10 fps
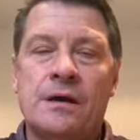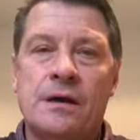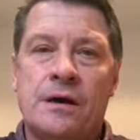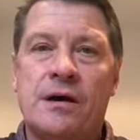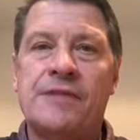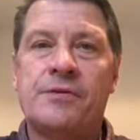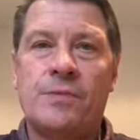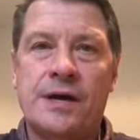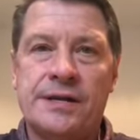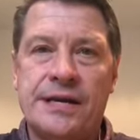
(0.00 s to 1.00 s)
Hi
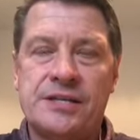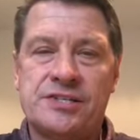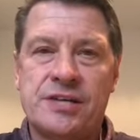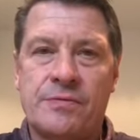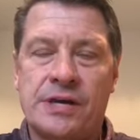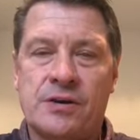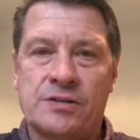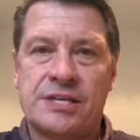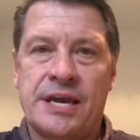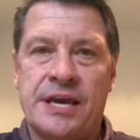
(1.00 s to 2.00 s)
everyone, it's Tony
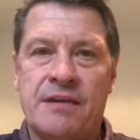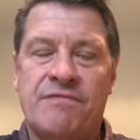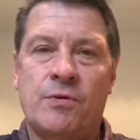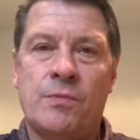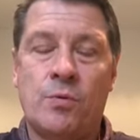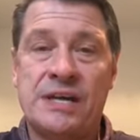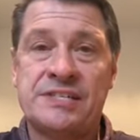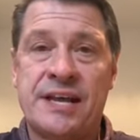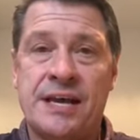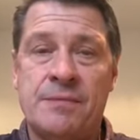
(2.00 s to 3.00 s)
Cottee here, former West
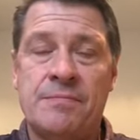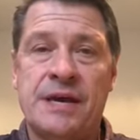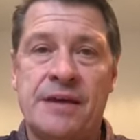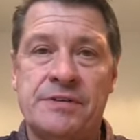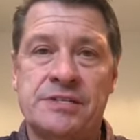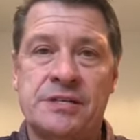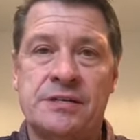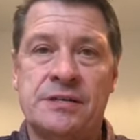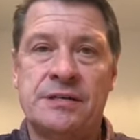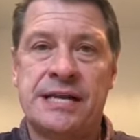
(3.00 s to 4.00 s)
Ham,
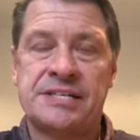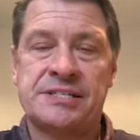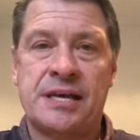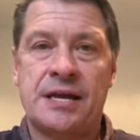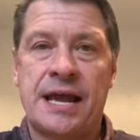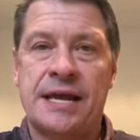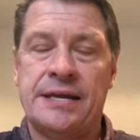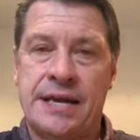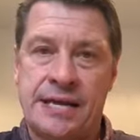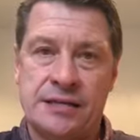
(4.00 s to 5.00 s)
Everton, Leicester
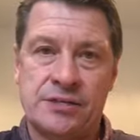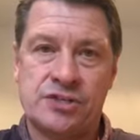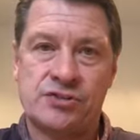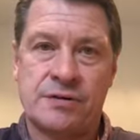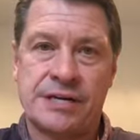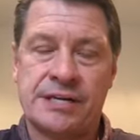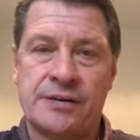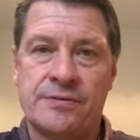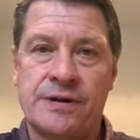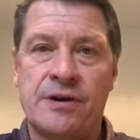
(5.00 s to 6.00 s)
and England
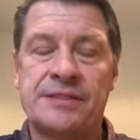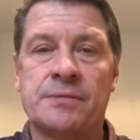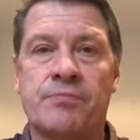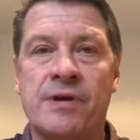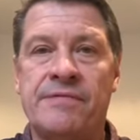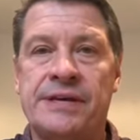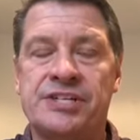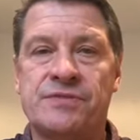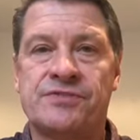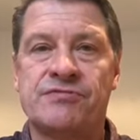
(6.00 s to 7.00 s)
striker. And I had the
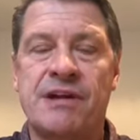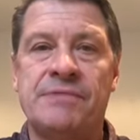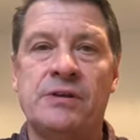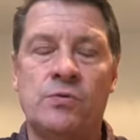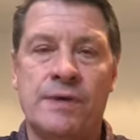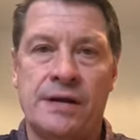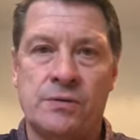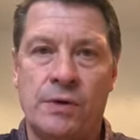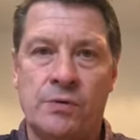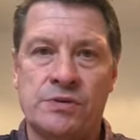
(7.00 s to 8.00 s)
privilege of travelling all around the
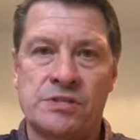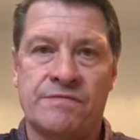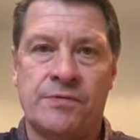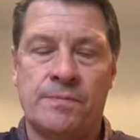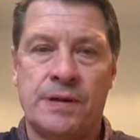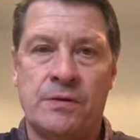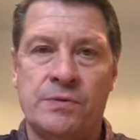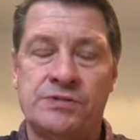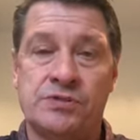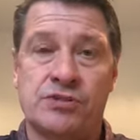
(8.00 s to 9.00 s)
world as a footballer,
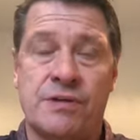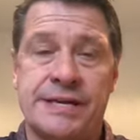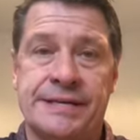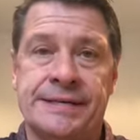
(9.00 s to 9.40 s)
which was great.